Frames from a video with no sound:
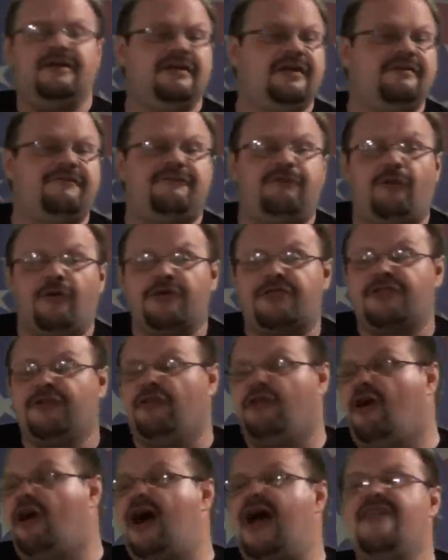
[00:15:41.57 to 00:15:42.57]
enforce the
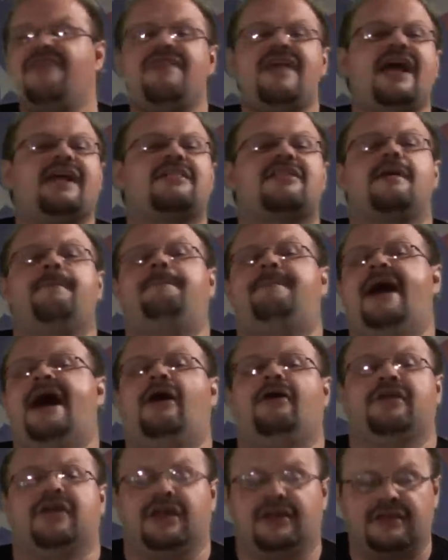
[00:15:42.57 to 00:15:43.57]
law, and that's
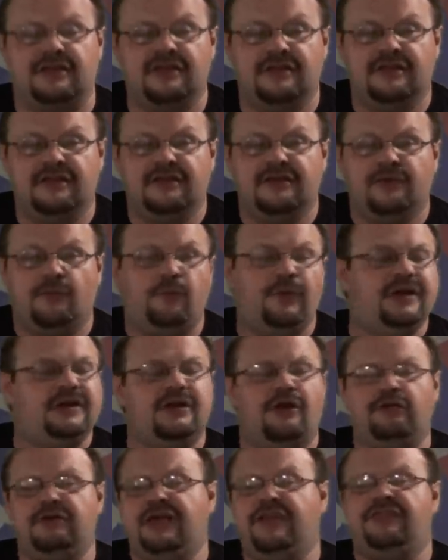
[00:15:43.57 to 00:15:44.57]
about it. We
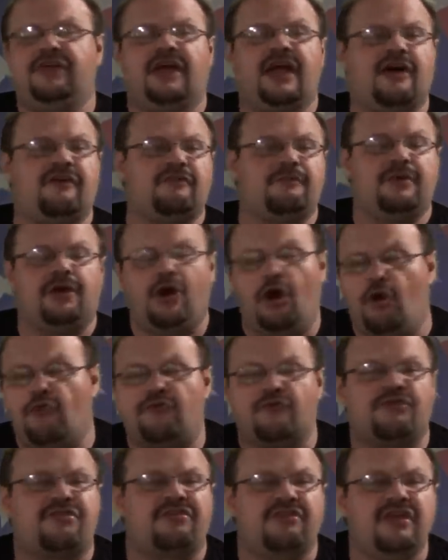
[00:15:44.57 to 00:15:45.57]
don't need the government
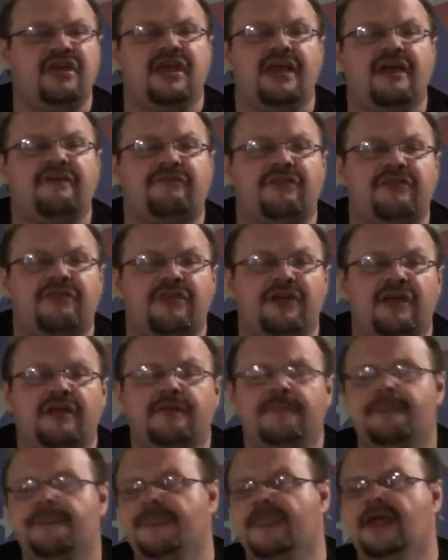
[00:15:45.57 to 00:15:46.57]
overseeing
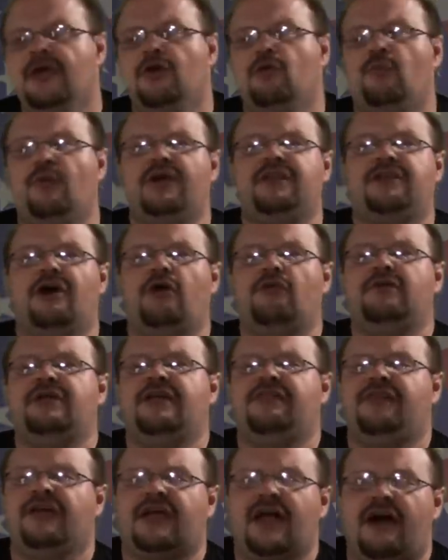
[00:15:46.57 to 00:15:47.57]
everything. We don't
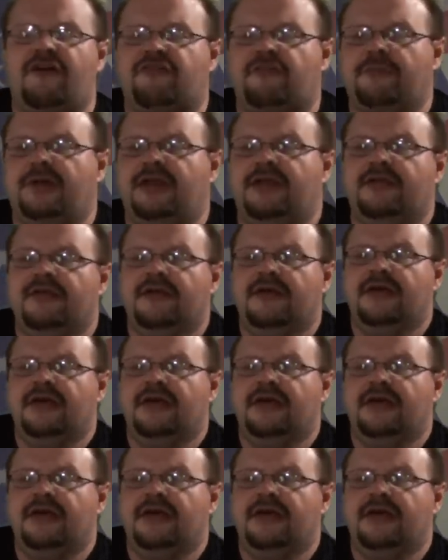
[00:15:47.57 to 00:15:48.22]
need the government